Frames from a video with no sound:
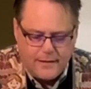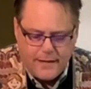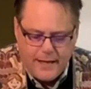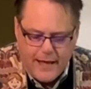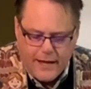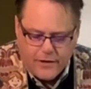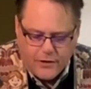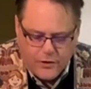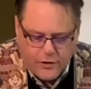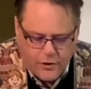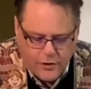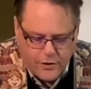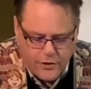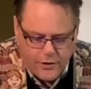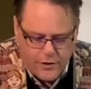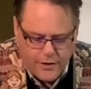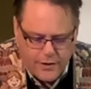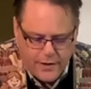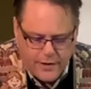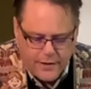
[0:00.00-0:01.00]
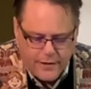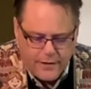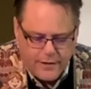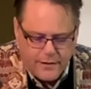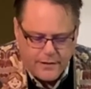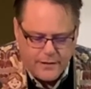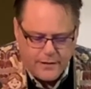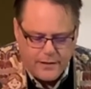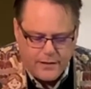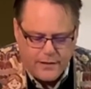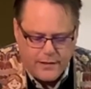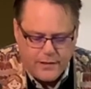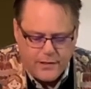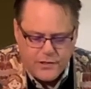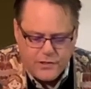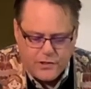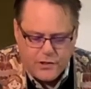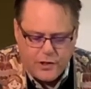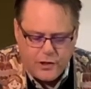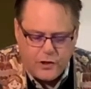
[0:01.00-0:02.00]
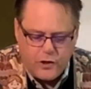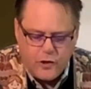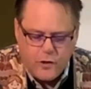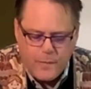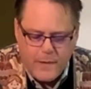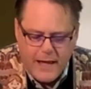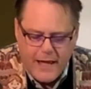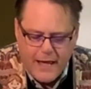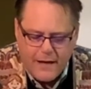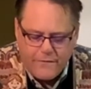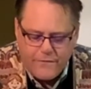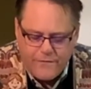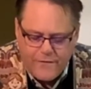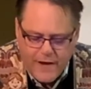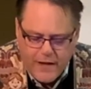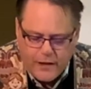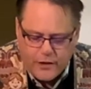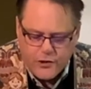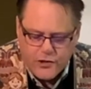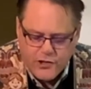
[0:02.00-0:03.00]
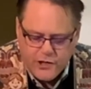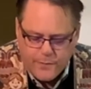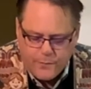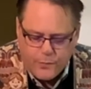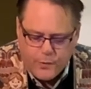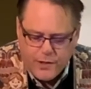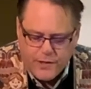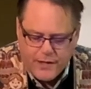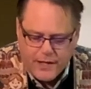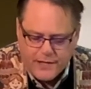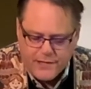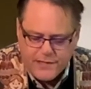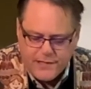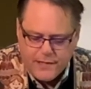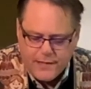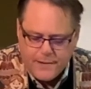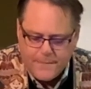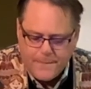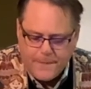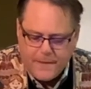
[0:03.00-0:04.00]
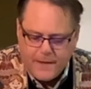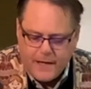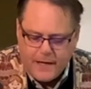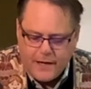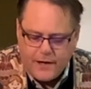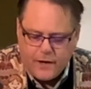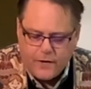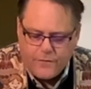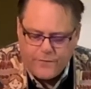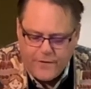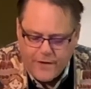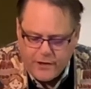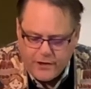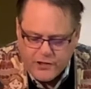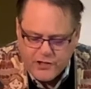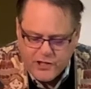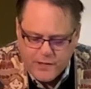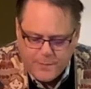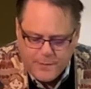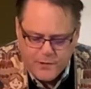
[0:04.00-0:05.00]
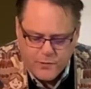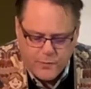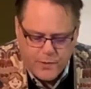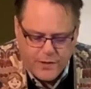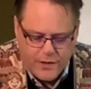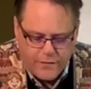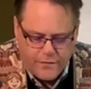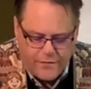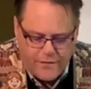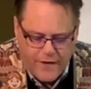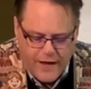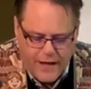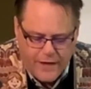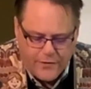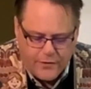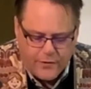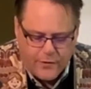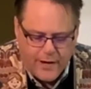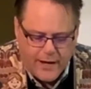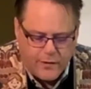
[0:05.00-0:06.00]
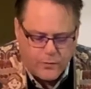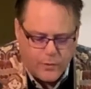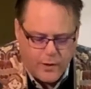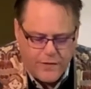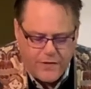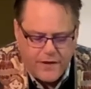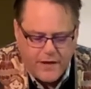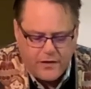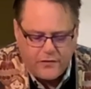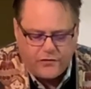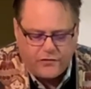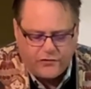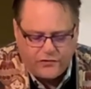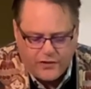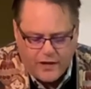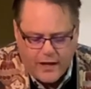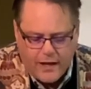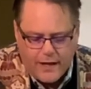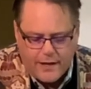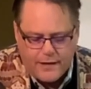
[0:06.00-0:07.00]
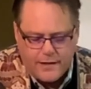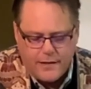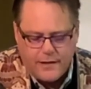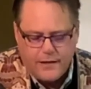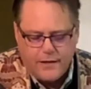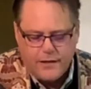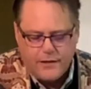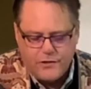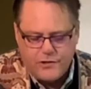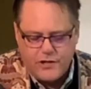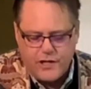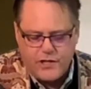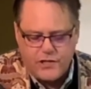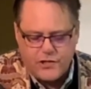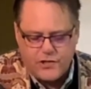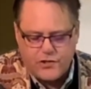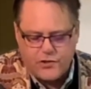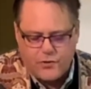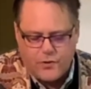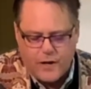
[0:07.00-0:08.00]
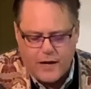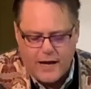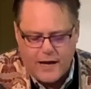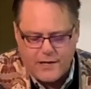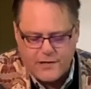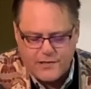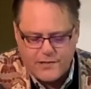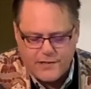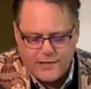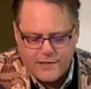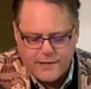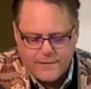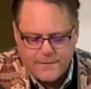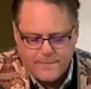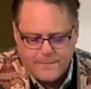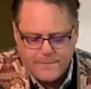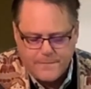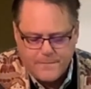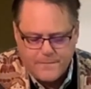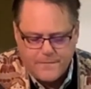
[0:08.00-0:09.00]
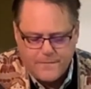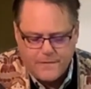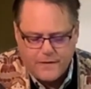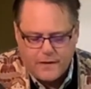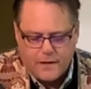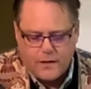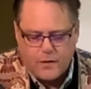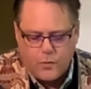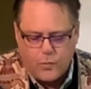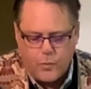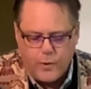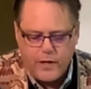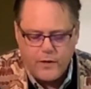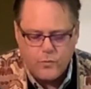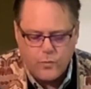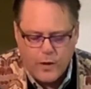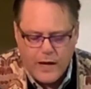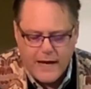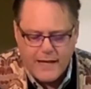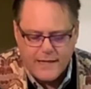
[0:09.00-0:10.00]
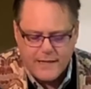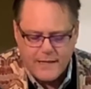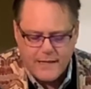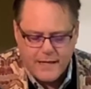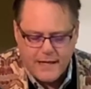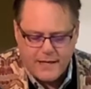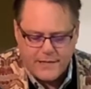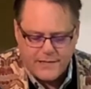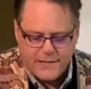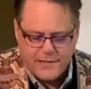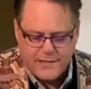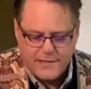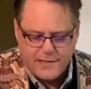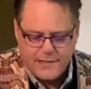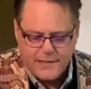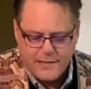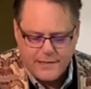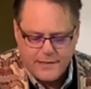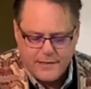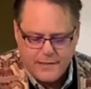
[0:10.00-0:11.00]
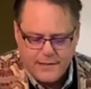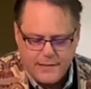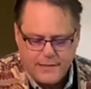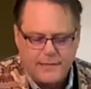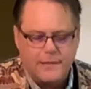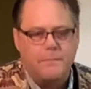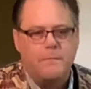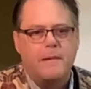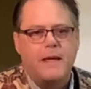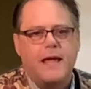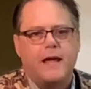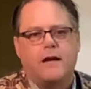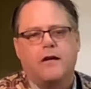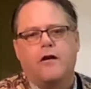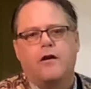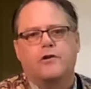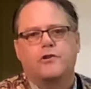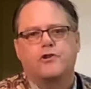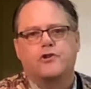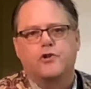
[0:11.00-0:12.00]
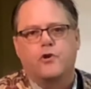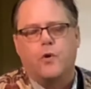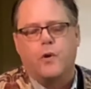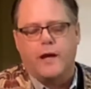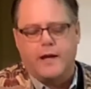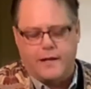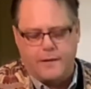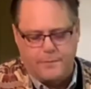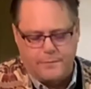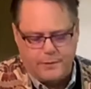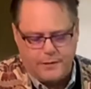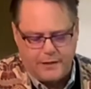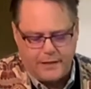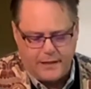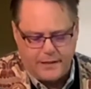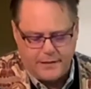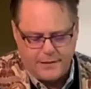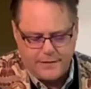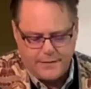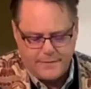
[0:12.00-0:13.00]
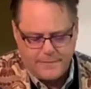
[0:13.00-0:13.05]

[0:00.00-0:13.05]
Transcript: and heard, so that you may have fellowship with us. And our fellowship is with the Father and with his Son, Jesus Christ. We write this to make our joy complete.